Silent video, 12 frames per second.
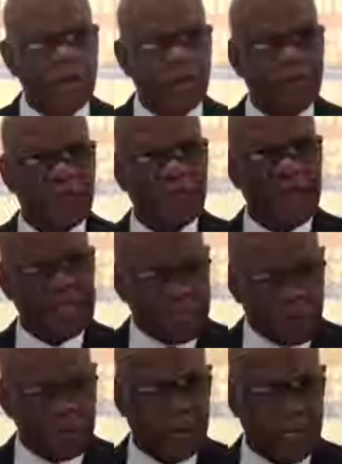to our
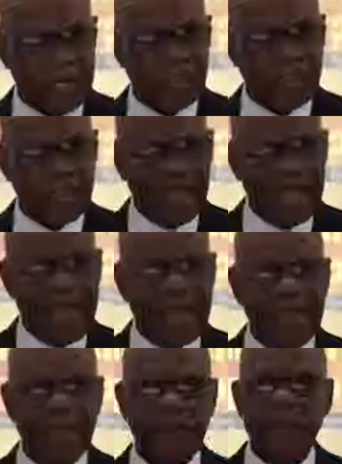Facebook page,
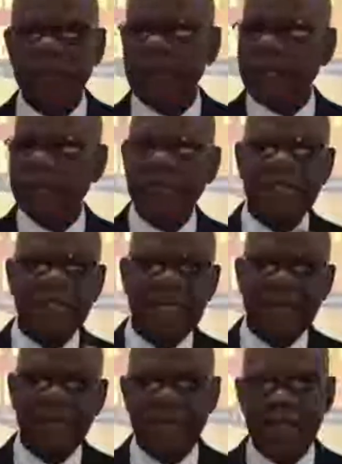and there you'll be able to
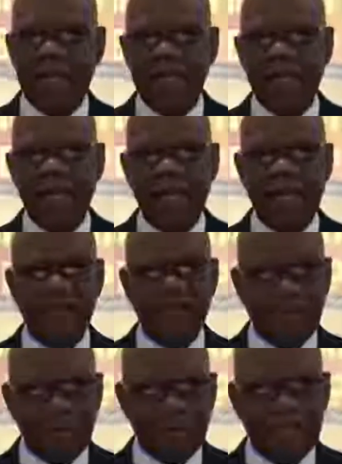see the many
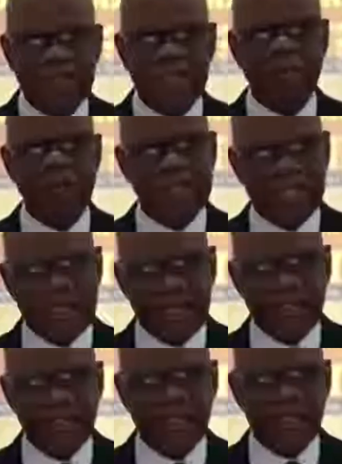sermons and
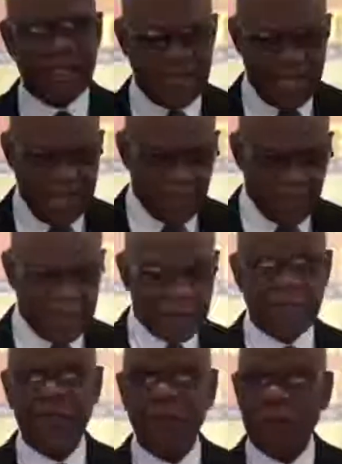presentations. You'll be
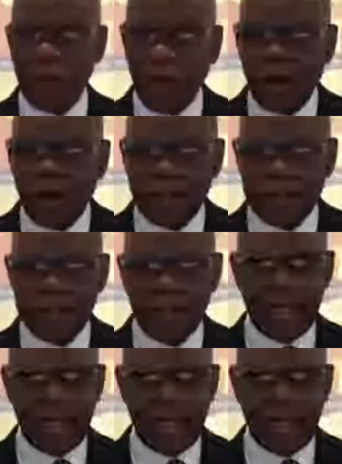able to see our blogs